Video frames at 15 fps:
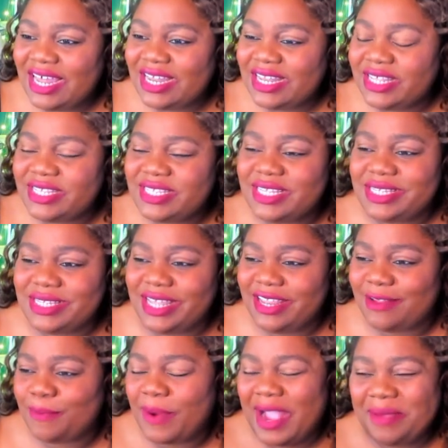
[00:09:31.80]
This is
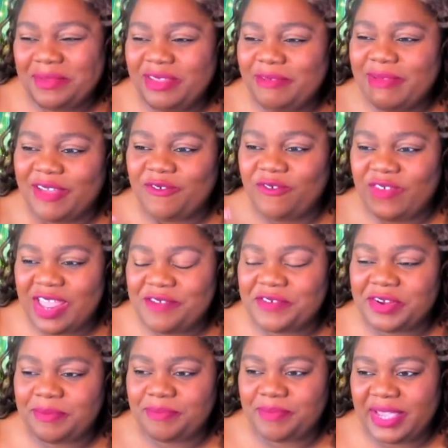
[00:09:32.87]
like probably my
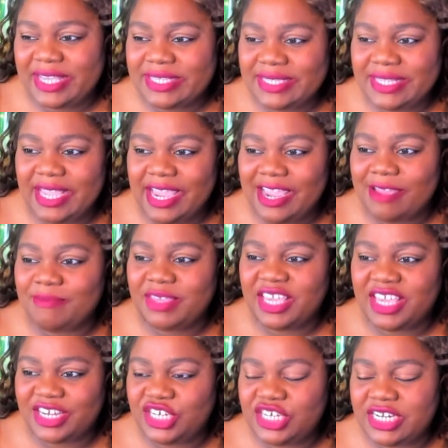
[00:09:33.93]
favorite base game
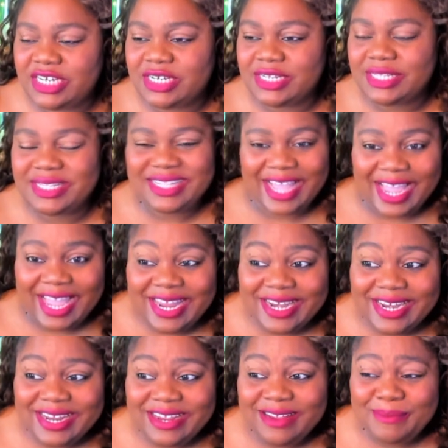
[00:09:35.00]
kitchen set
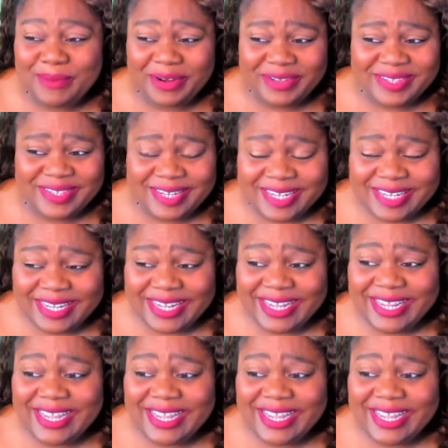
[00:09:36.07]
personally.